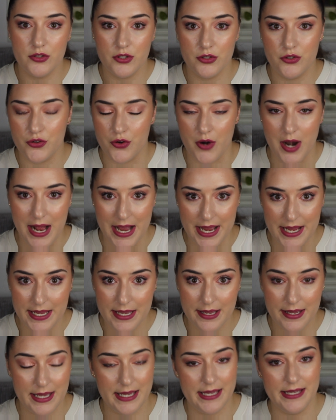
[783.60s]
to
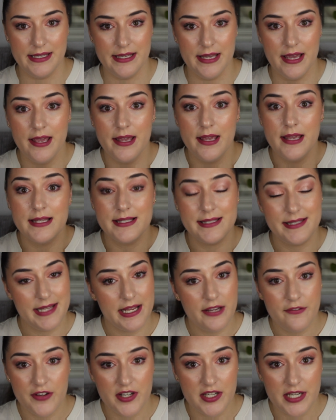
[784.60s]
try a
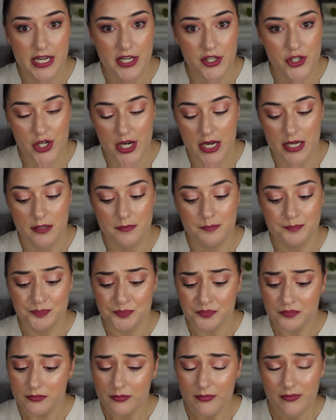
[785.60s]
stick foundation,
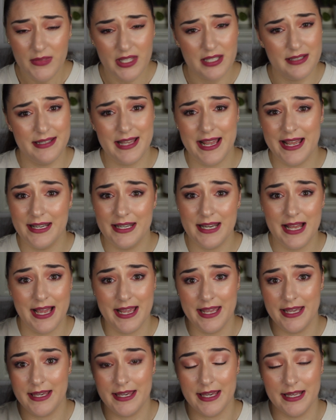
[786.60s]
then
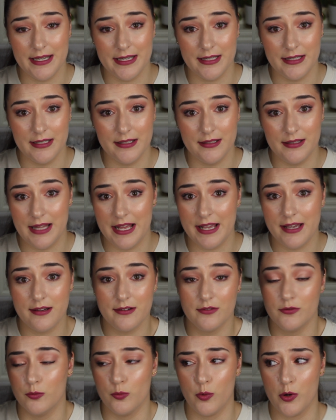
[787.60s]
I can like
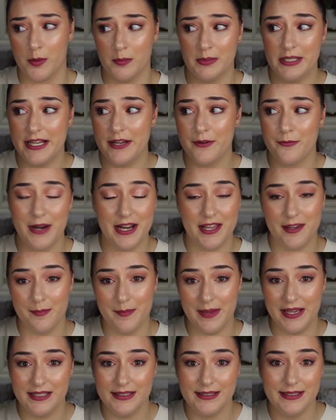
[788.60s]
warmly
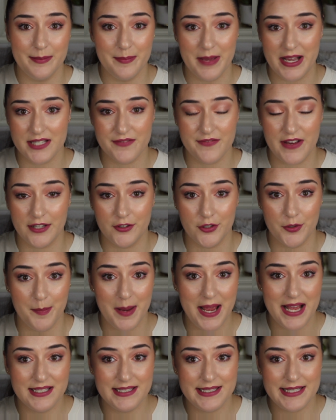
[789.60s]
recommend the MaxFactor
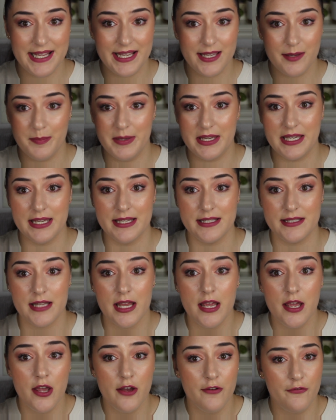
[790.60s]
Pan Stik, because
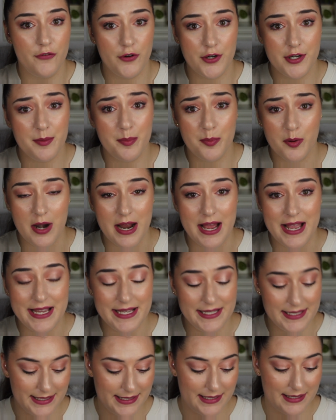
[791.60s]
for the
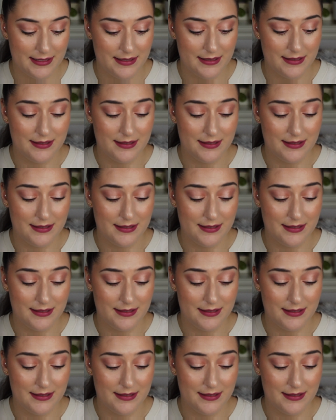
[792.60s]
price,